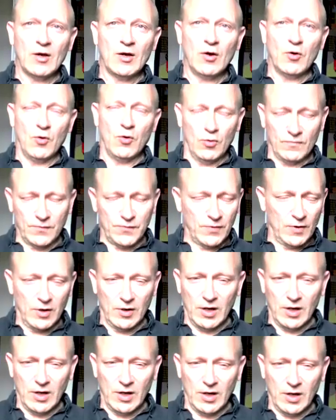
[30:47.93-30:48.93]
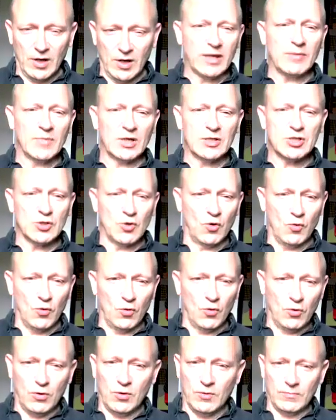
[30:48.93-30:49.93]
or for a treatment
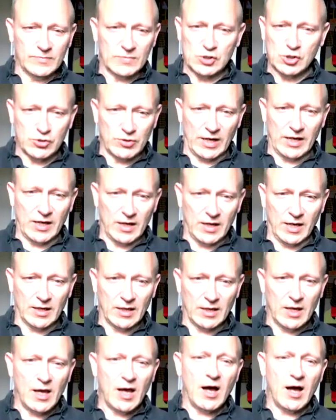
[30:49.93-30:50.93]
or training,